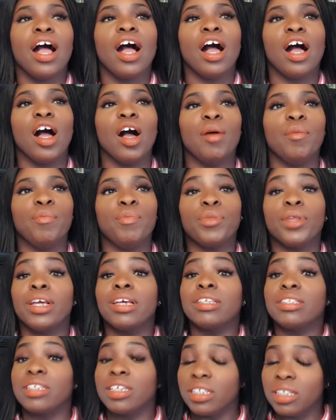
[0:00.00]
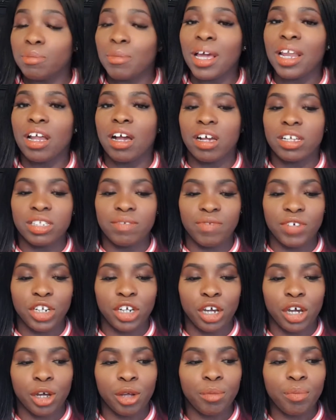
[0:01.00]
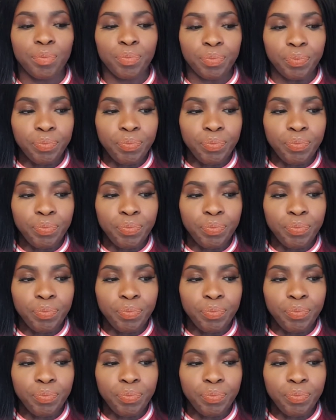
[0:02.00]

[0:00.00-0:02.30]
Um, since my last video,